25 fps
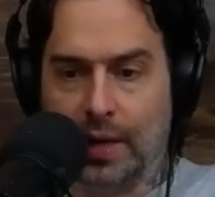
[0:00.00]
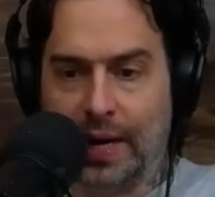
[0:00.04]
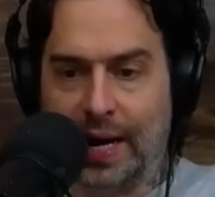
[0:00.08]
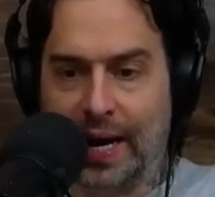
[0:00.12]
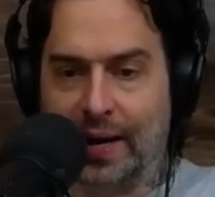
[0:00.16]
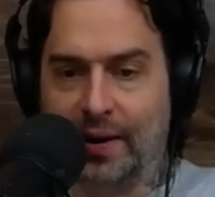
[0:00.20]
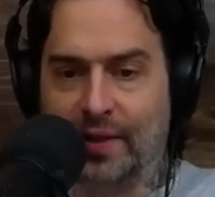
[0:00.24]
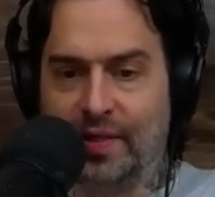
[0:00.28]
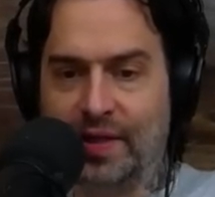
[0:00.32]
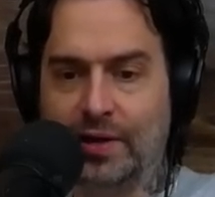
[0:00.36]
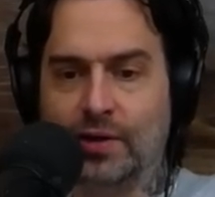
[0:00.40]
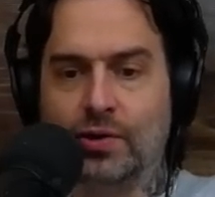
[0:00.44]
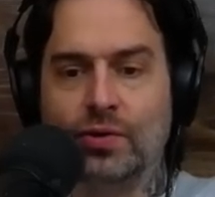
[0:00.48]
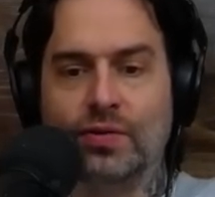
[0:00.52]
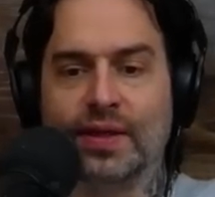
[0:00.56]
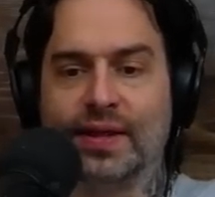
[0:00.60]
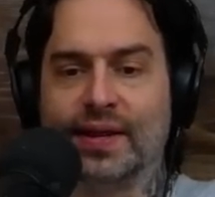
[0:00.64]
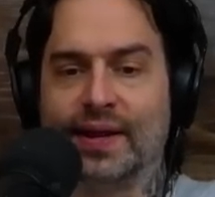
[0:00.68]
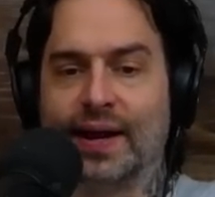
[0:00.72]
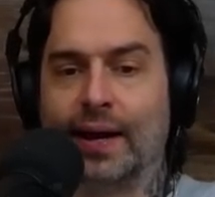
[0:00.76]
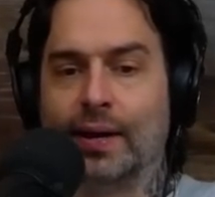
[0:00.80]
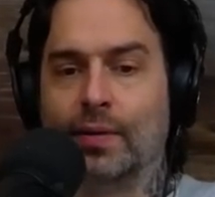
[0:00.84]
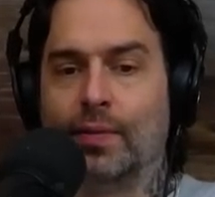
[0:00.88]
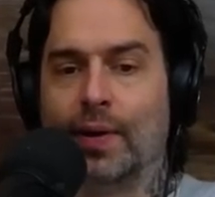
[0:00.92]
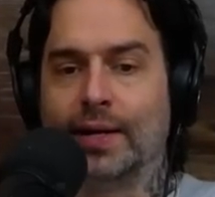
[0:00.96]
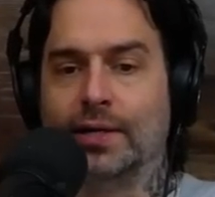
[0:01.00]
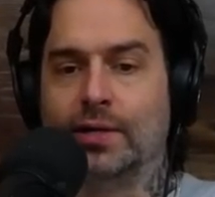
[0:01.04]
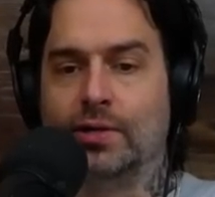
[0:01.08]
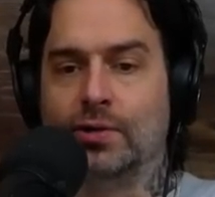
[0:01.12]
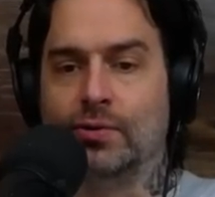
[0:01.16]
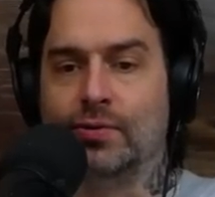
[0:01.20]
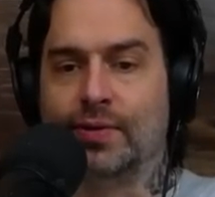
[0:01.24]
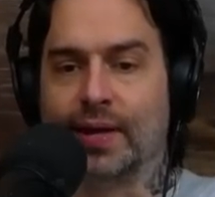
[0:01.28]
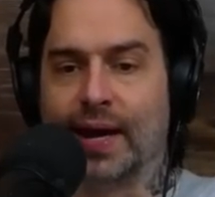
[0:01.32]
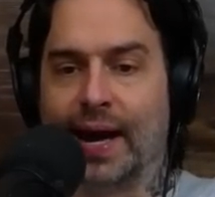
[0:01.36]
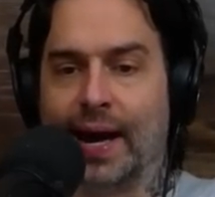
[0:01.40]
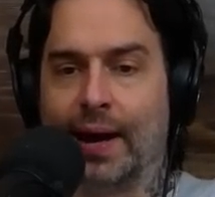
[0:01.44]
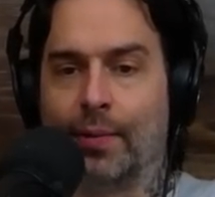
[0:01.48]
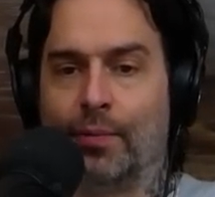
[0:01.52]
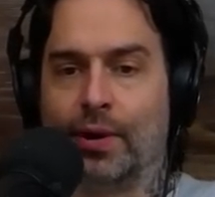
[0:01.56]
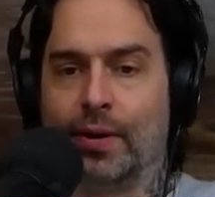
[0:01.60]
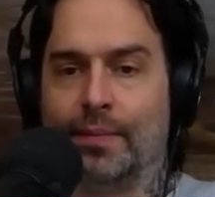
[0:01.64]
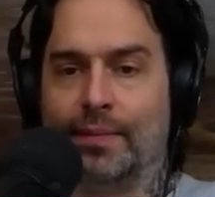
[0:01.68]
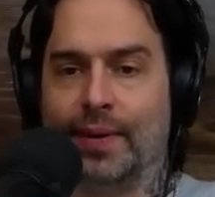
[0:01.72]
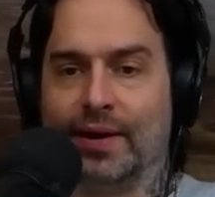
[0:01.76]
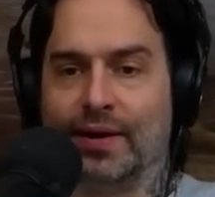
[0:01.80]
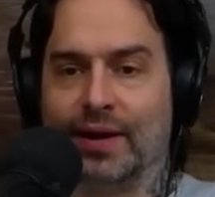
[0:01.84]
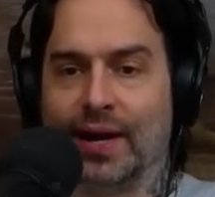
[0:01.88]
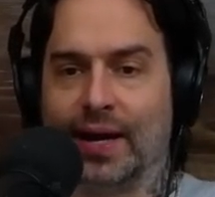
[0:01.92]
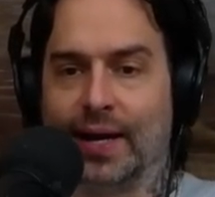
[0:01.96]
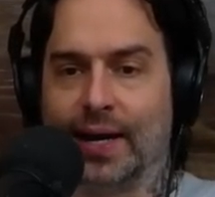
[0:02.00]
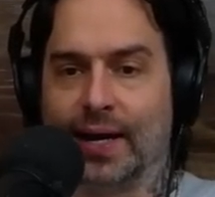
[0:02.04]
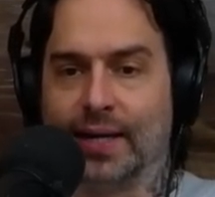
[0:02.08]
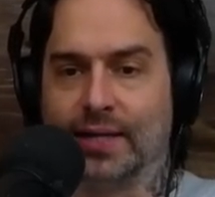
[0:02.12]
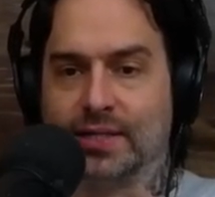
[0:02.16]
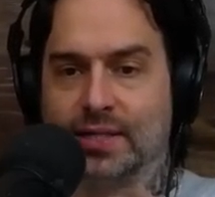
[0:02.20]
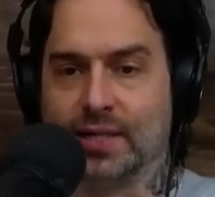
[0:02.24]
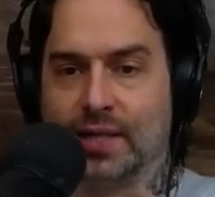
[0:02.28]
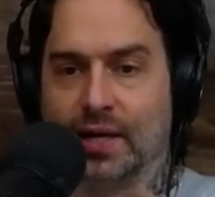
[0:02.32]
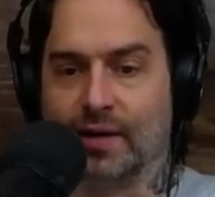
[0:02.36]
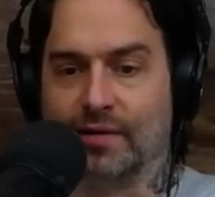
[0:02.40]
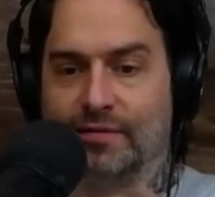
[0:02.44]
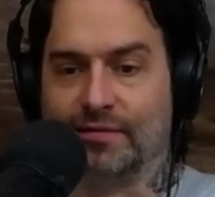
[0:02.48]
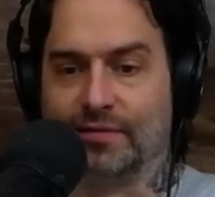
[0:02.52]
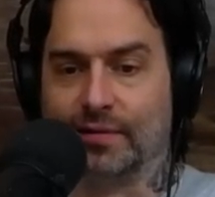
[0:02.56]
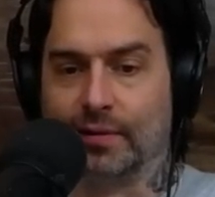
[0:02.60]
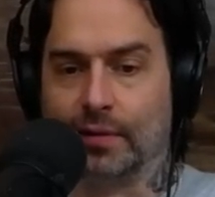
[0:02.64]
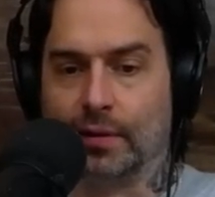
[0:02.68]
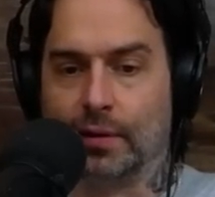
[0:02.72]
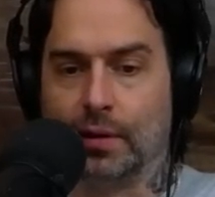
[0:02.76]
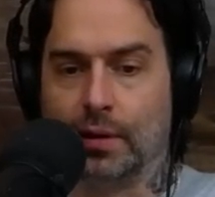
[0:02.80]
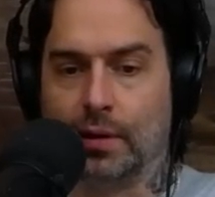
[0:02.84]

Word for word: How do they do this? How do I do that? I want to make AI stuff.